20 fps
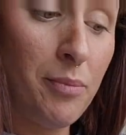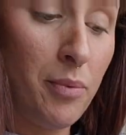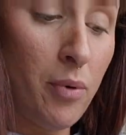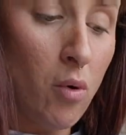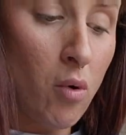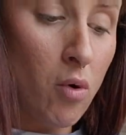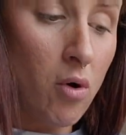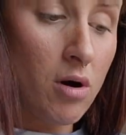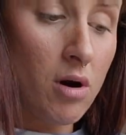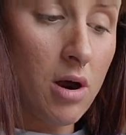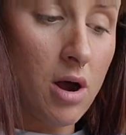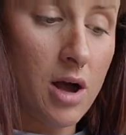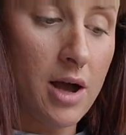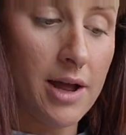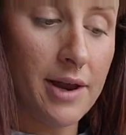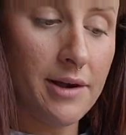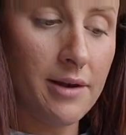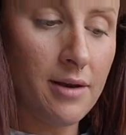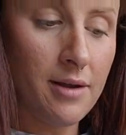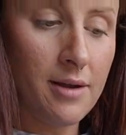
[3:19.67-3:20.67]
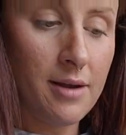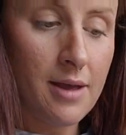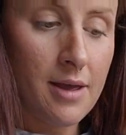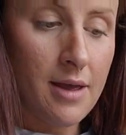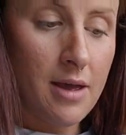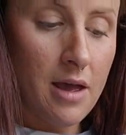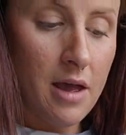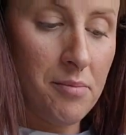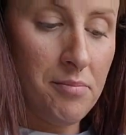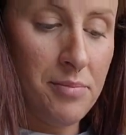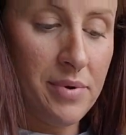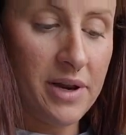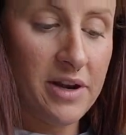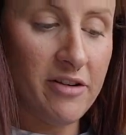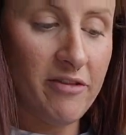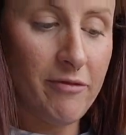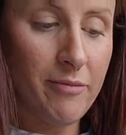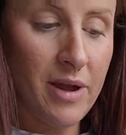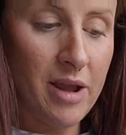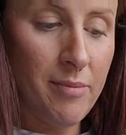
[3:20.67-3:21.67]
pour on a bit
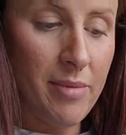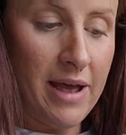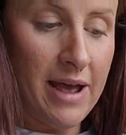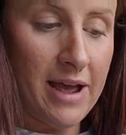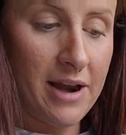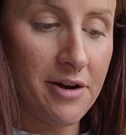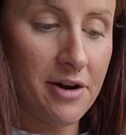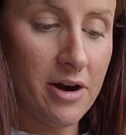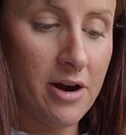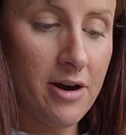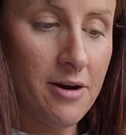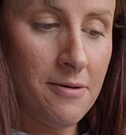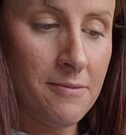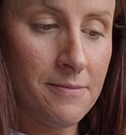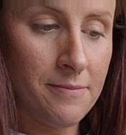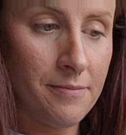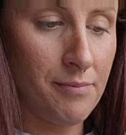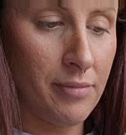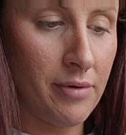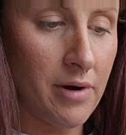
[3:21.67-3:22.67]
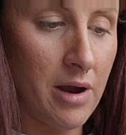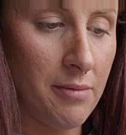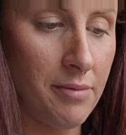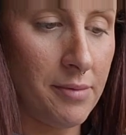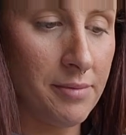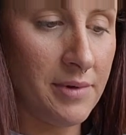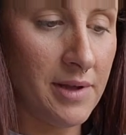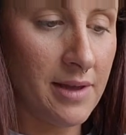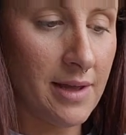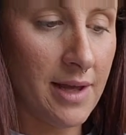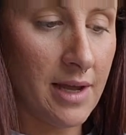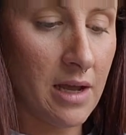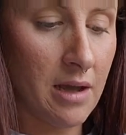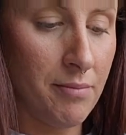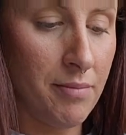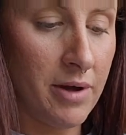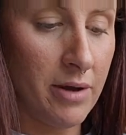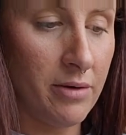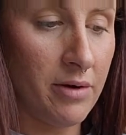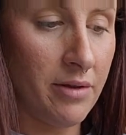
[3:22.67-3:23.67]
of my batter, probably like
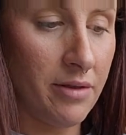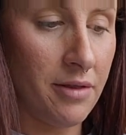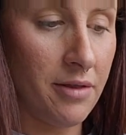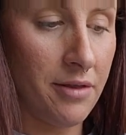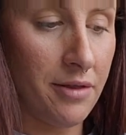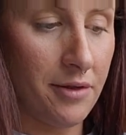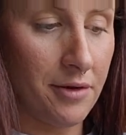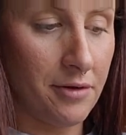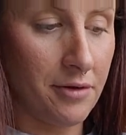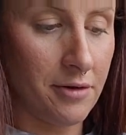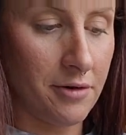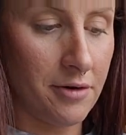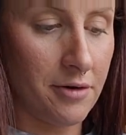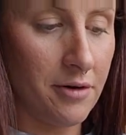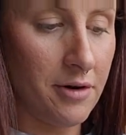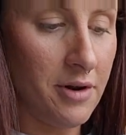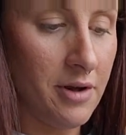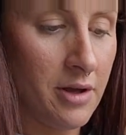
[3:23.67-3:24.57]
about a third.